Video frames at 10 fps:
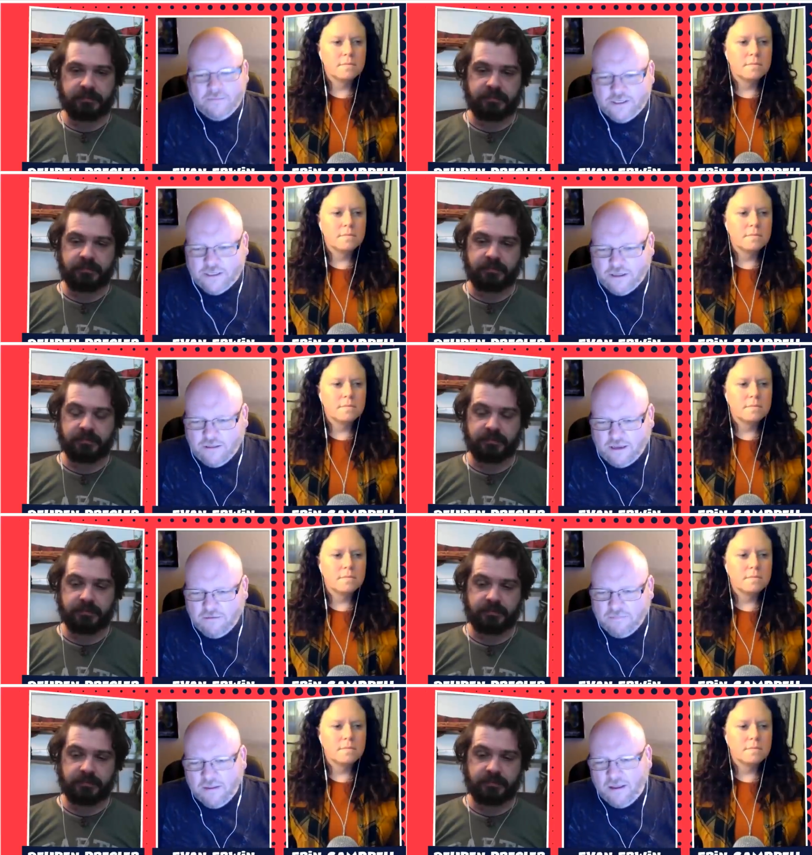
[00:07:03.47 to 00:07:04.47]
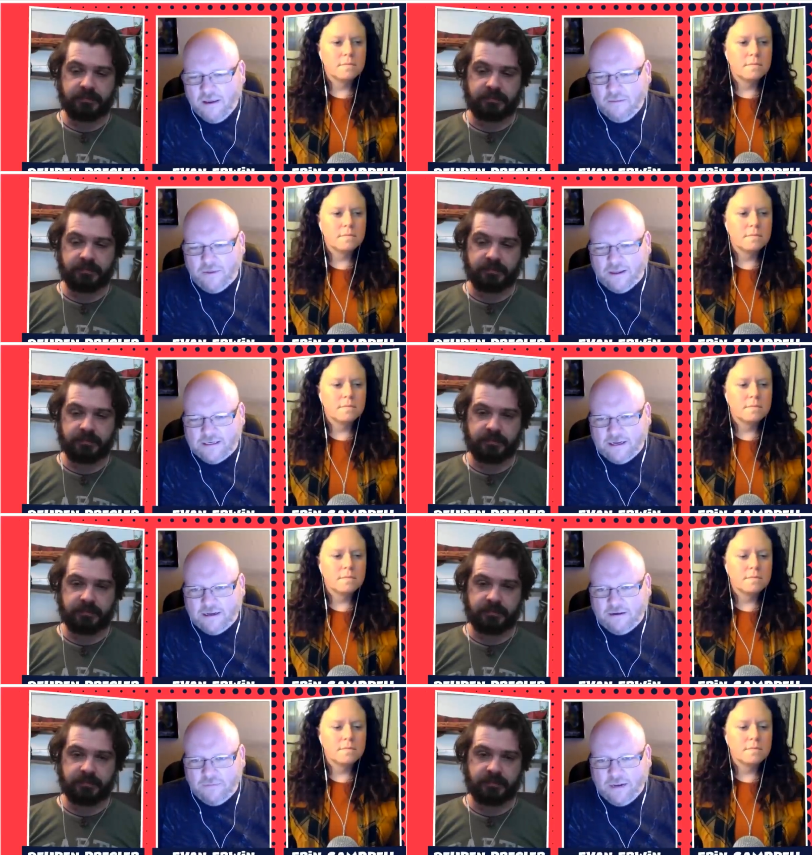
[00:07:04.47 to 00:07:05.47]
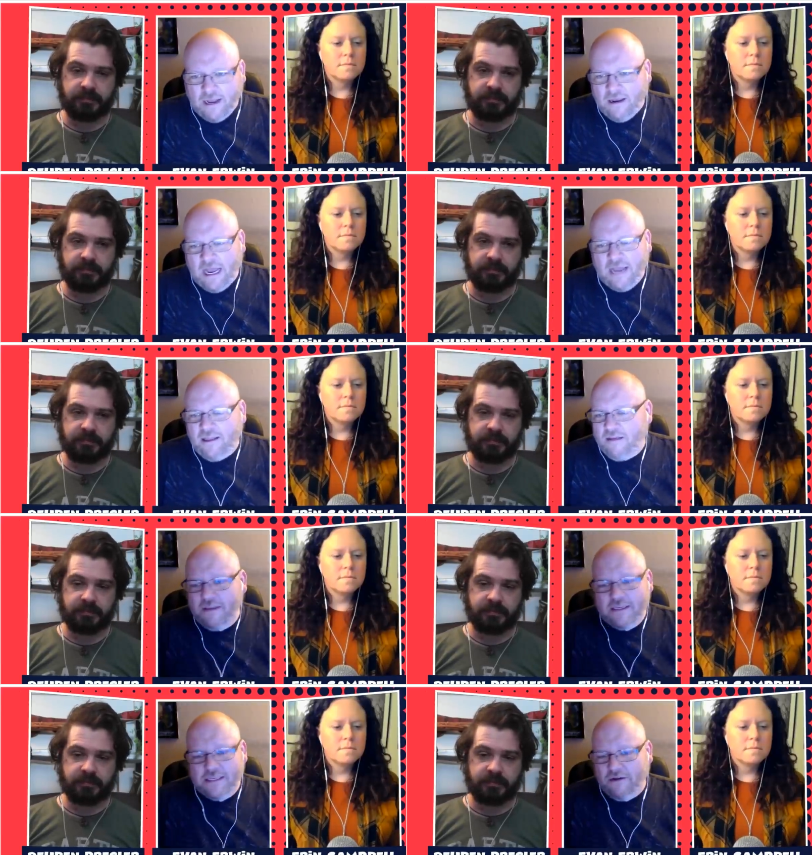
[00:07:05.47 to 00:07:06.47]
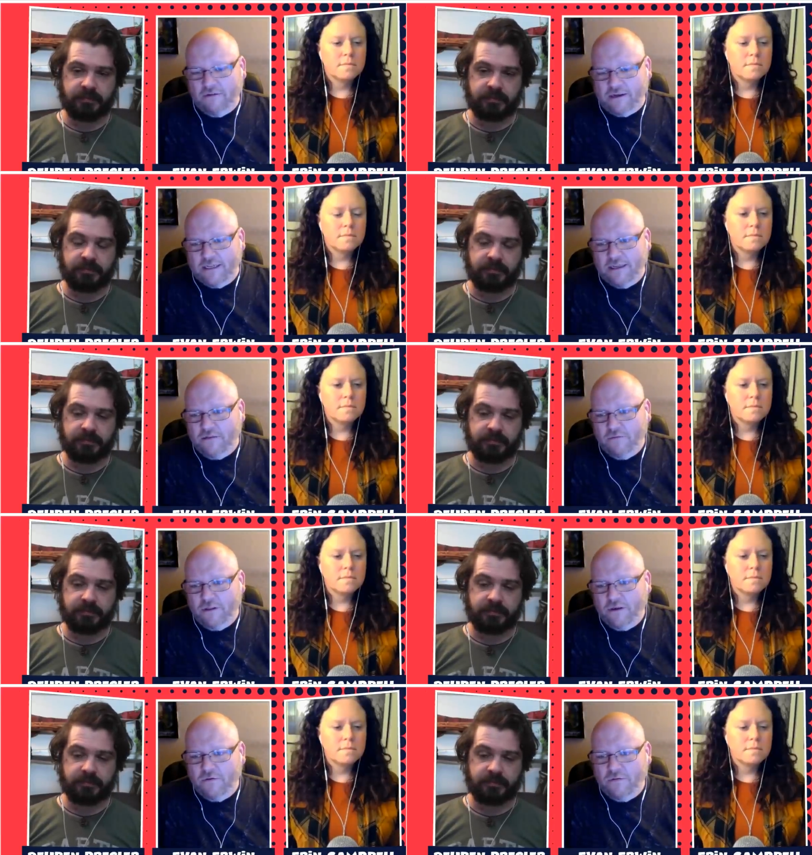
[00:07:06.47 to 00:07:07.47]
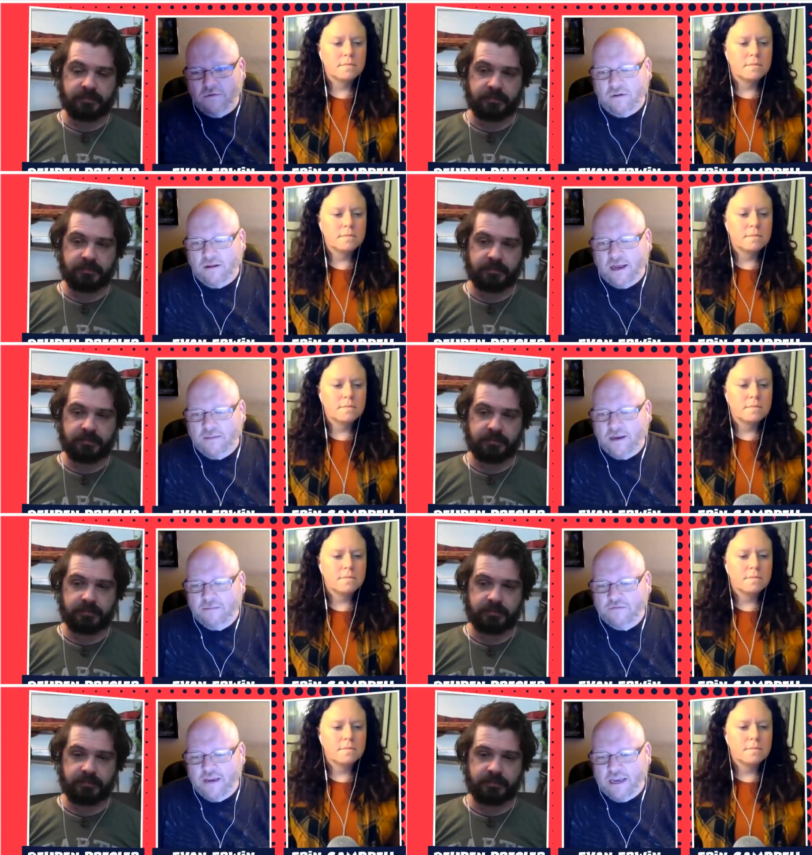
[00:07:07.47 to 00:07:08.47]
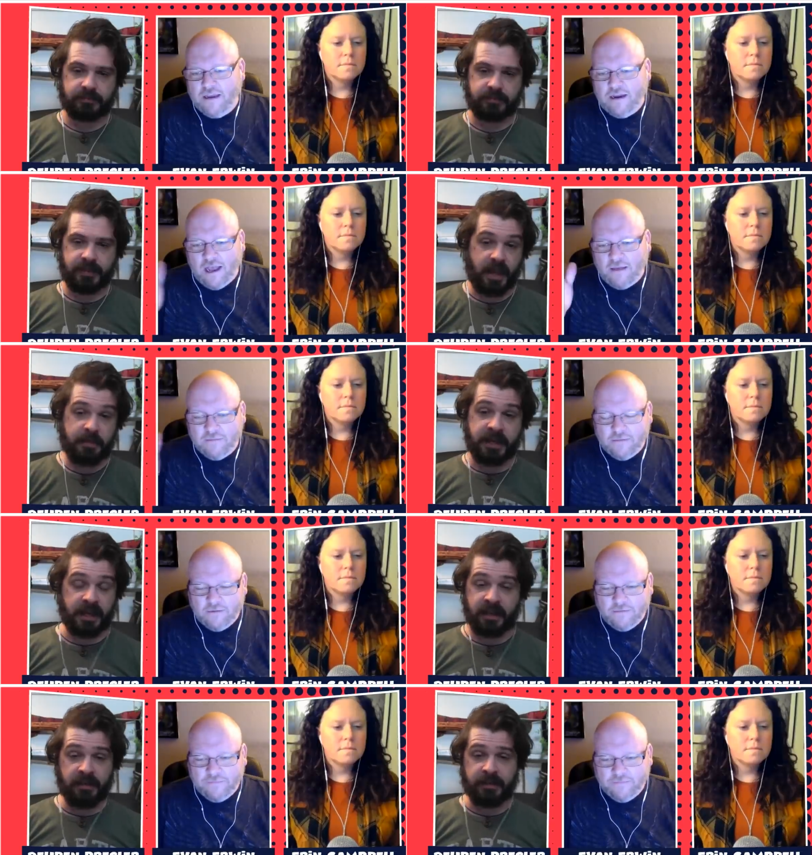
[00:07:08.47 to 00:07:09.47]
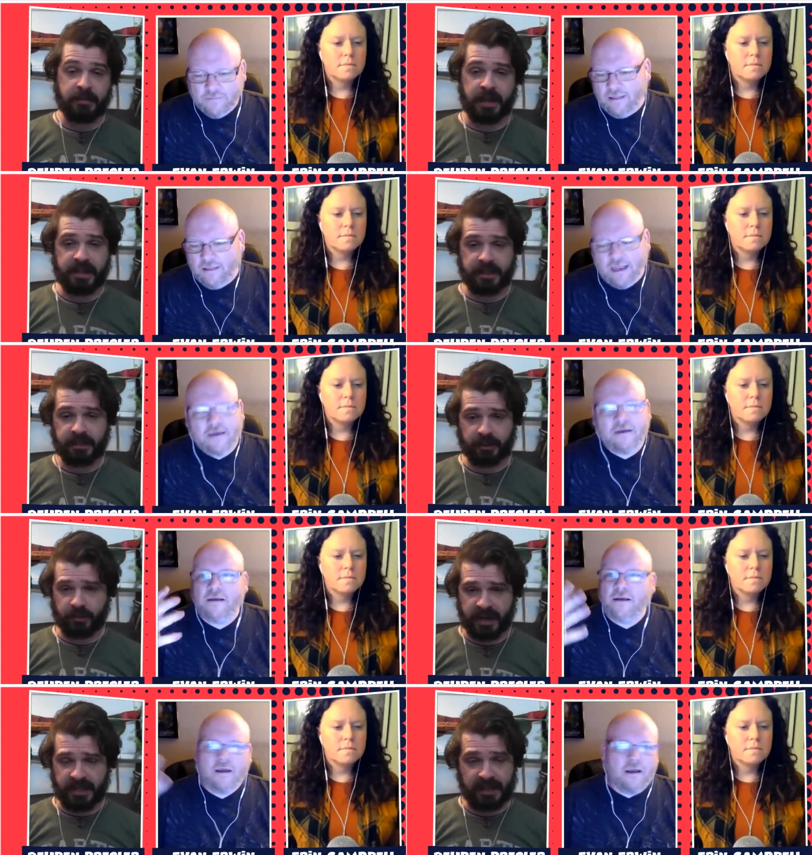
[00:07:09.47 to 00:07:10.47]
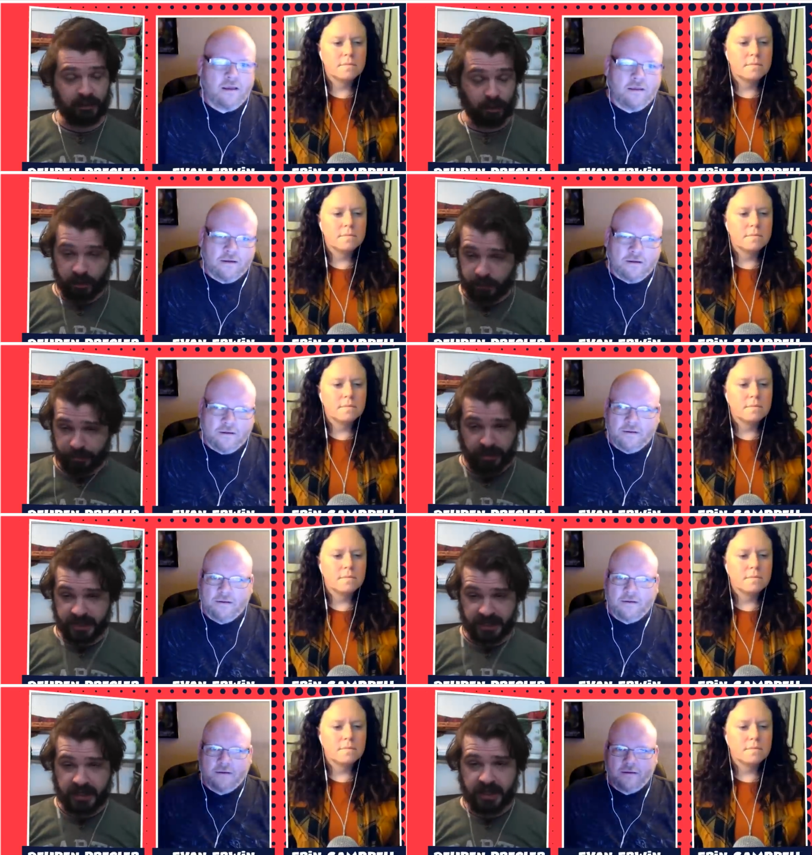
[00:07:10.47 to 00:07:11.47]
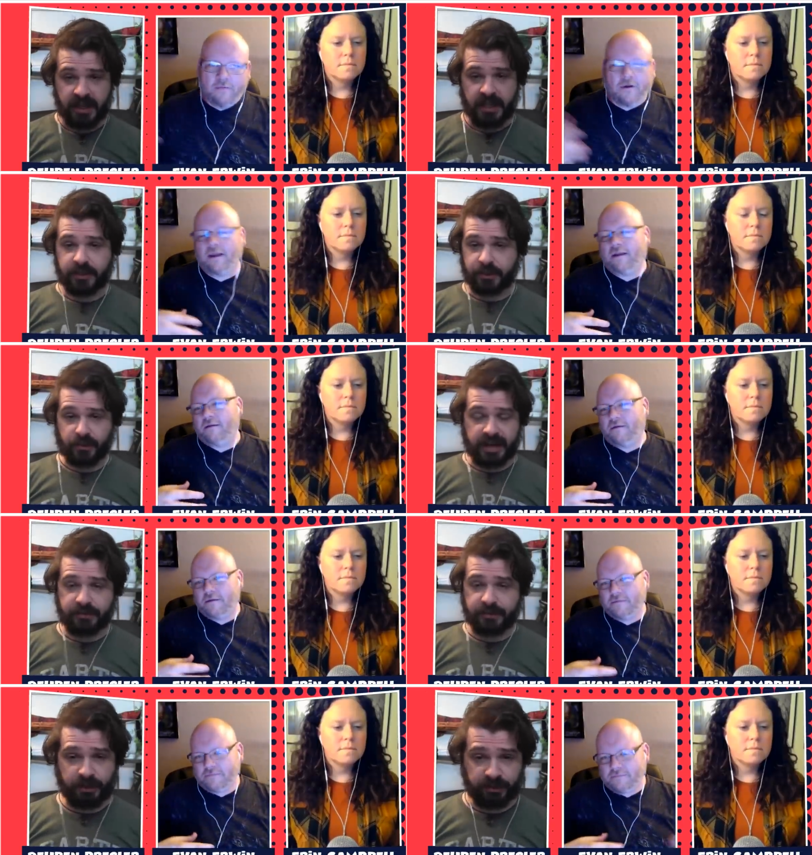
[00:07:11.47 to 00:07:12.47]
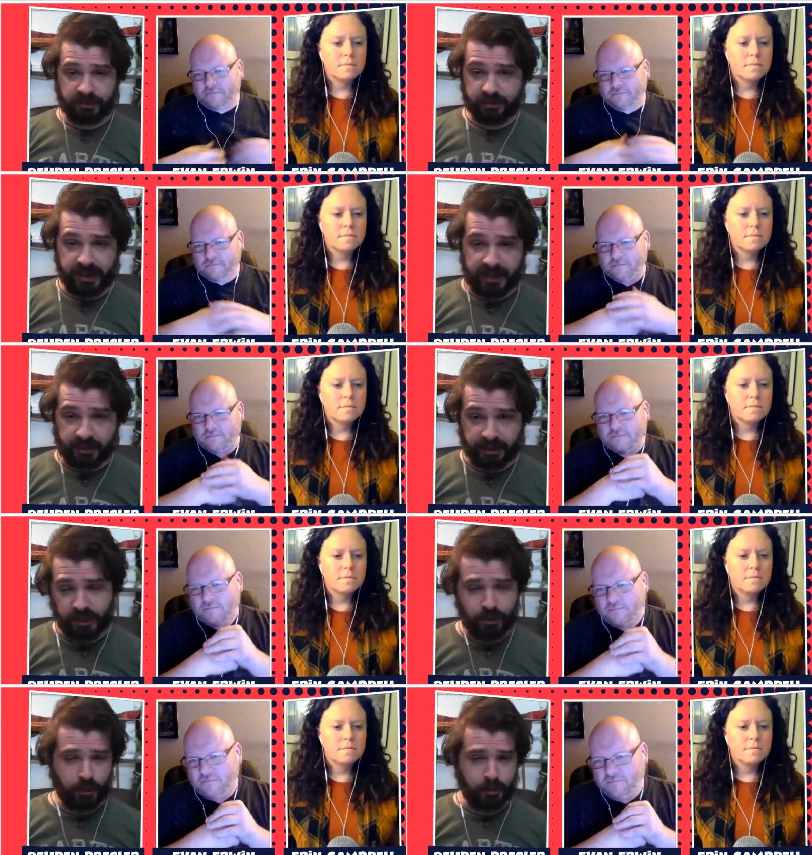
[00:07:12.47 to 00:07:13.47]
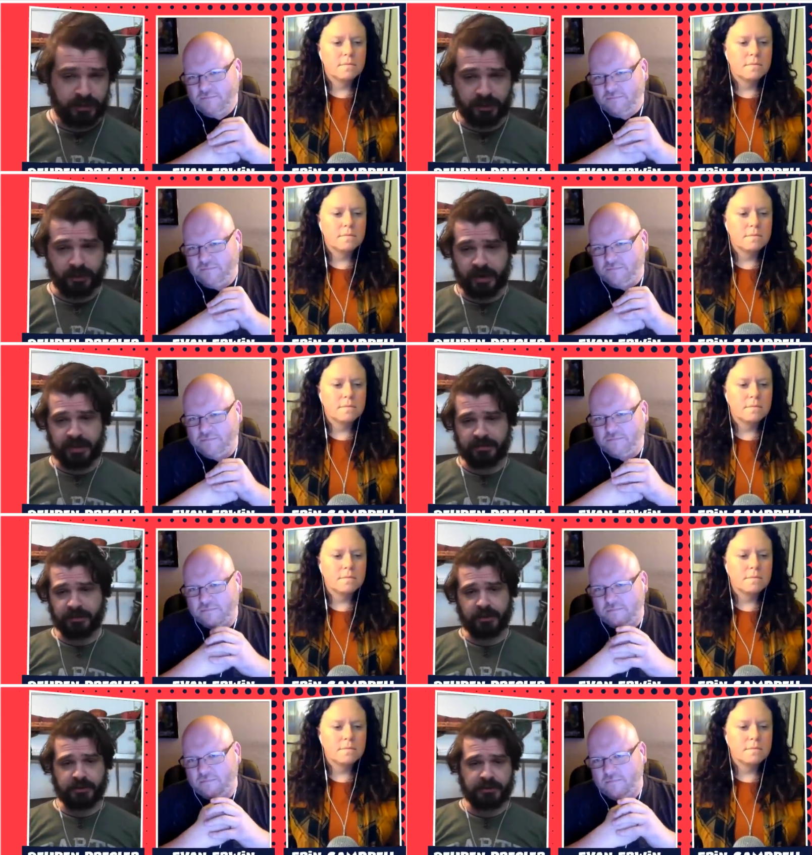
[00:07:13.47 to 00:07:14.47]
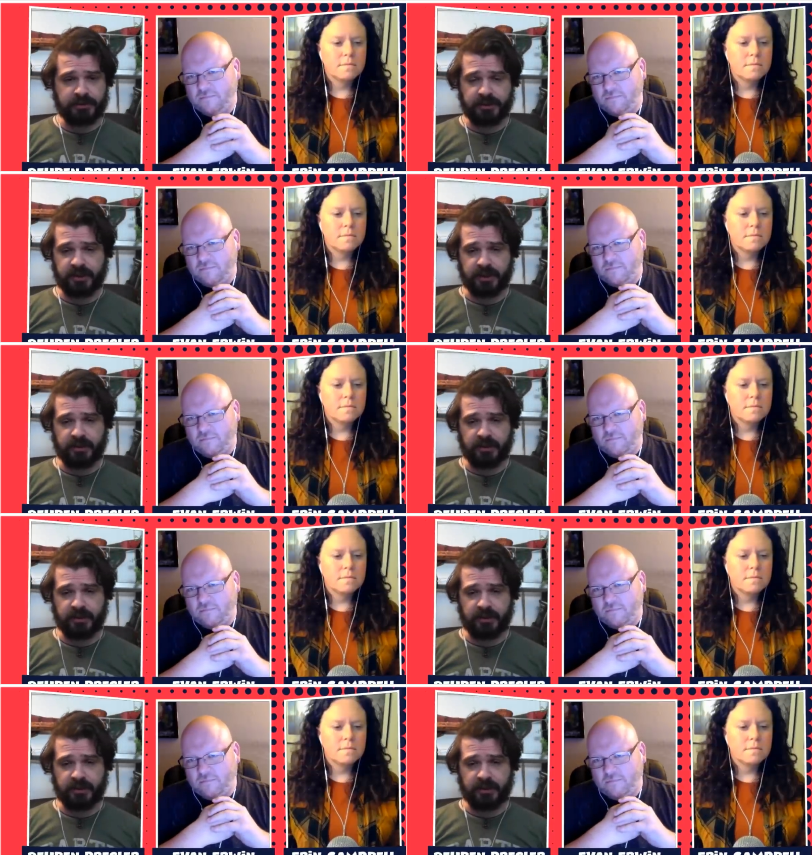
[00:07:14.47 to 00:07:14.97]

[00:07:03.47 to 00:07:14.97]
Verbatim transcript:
Speaker 1: Just a thing. But I love these secret layers. I think they're really cool. I'm a fan. I
Speaker 2: mean, I love them. Like, I think they're great. They look pretty. Right. They're great for those designer cubes. They're great for those, you